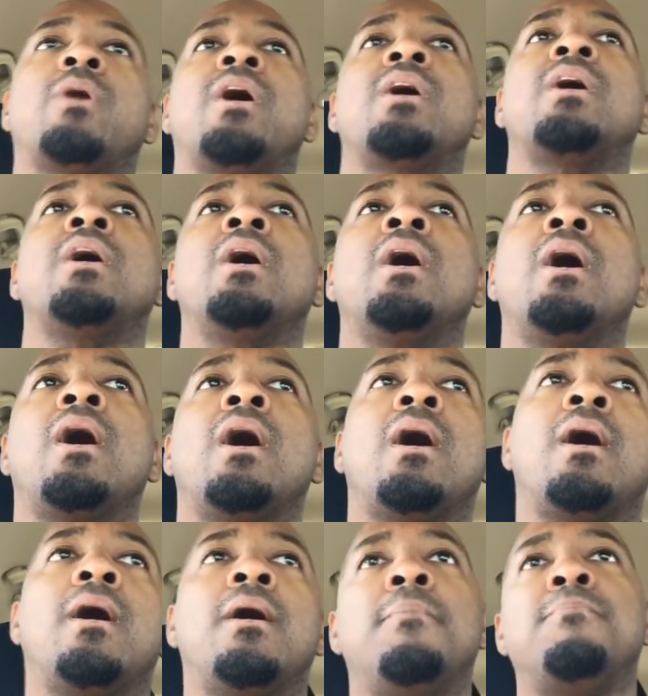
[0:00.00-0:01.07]
way,
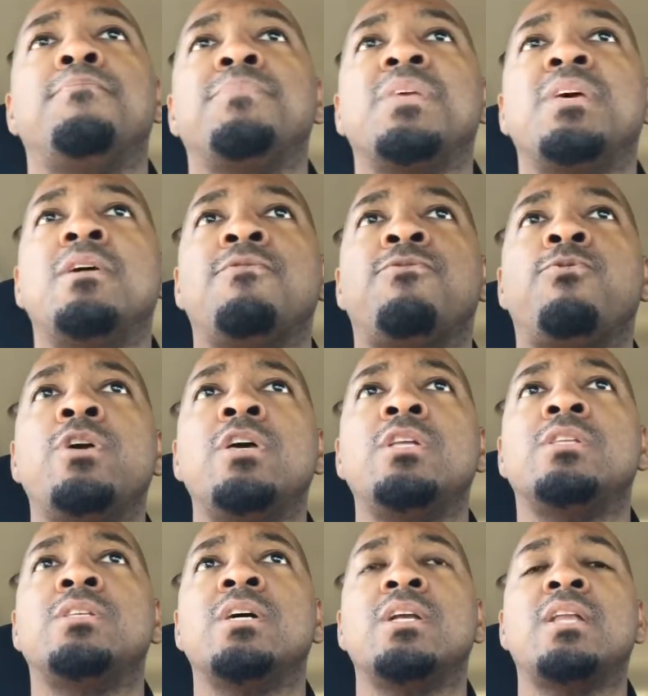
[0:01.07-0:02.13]
if we
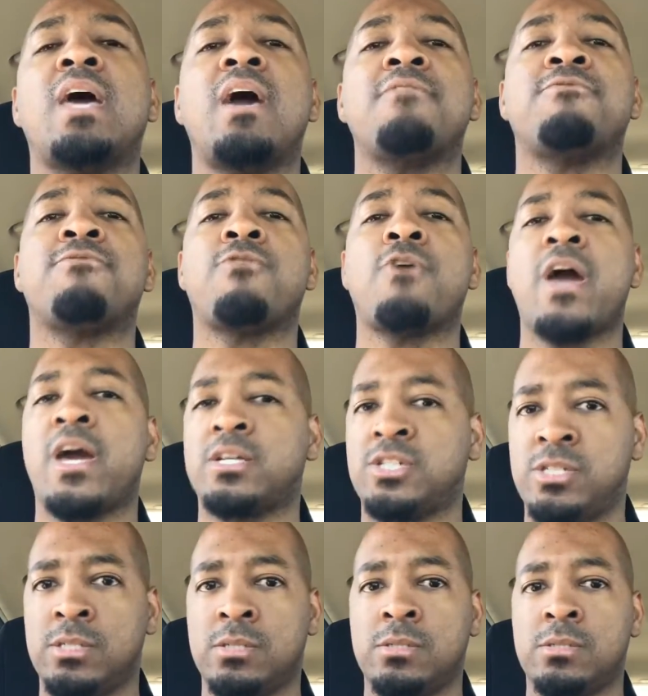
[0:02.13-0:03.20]
didn't have
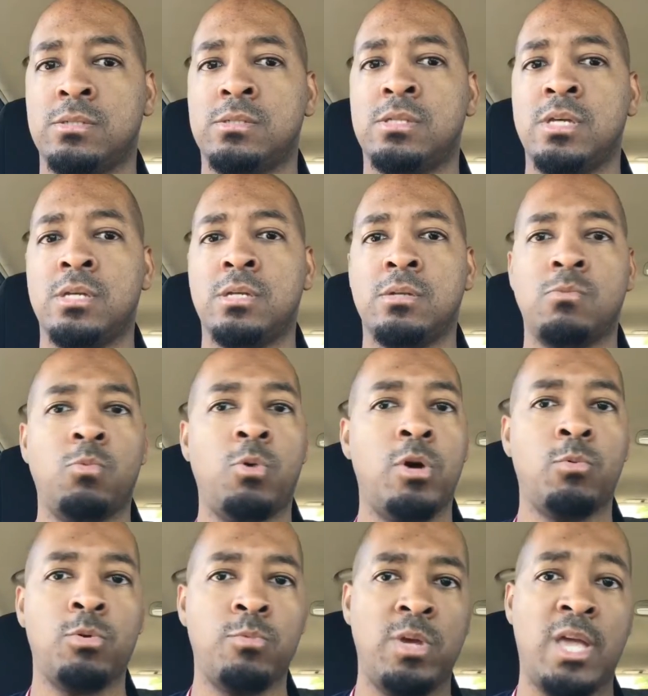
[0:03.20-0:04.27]
fractions, then
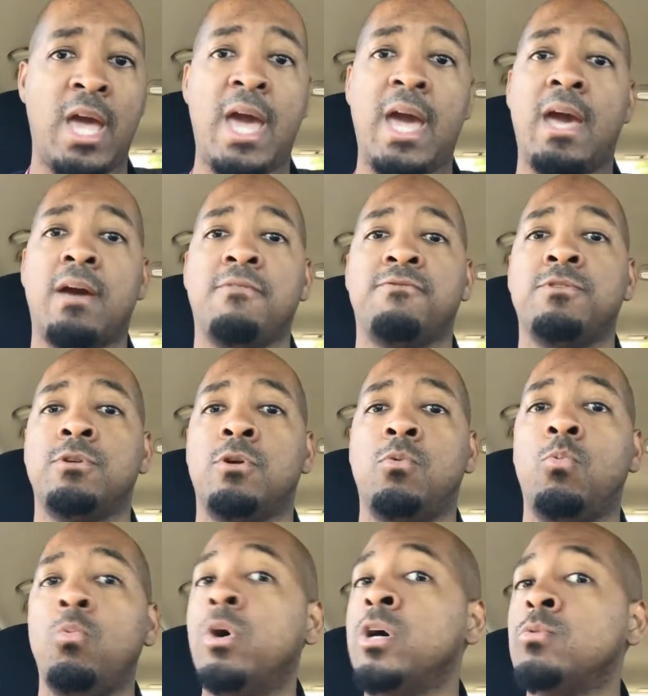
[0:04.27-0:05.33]
what would we have?
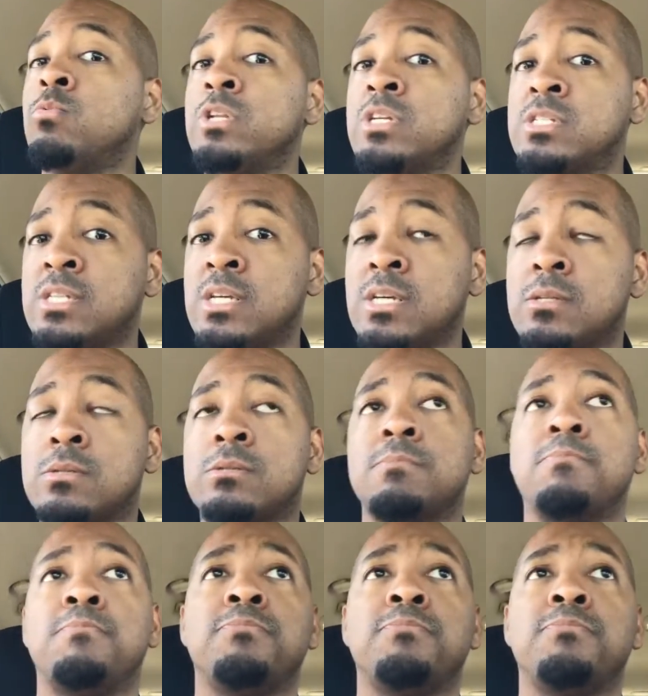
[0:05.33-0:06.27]
What would exist?